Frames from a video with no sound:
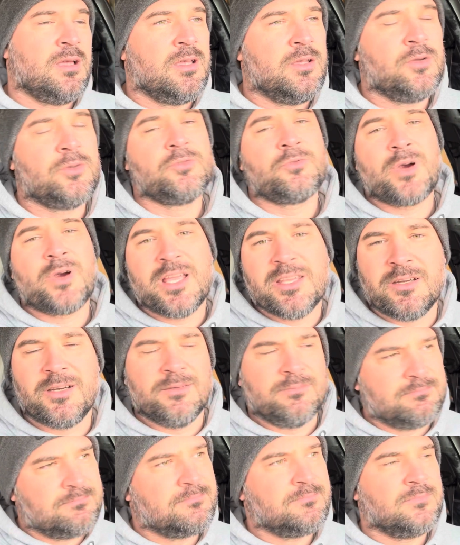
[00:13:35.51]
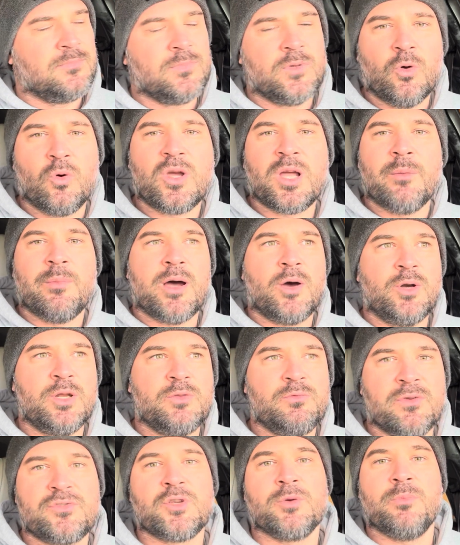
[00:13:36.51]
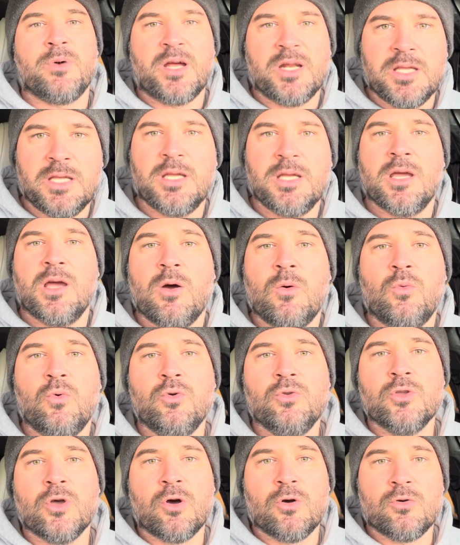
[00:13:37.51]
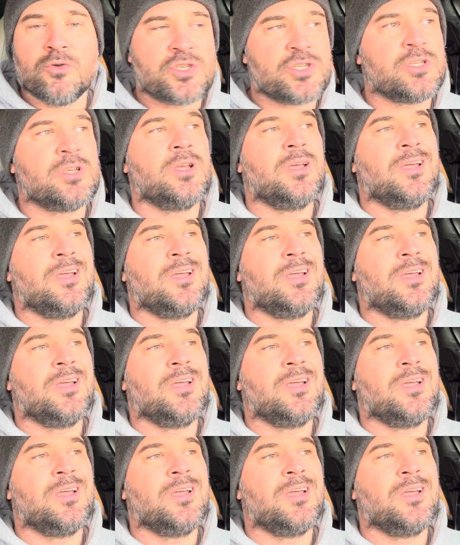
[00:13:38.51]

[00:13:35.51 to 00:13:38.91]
you'd rather talk about it with somebody who knows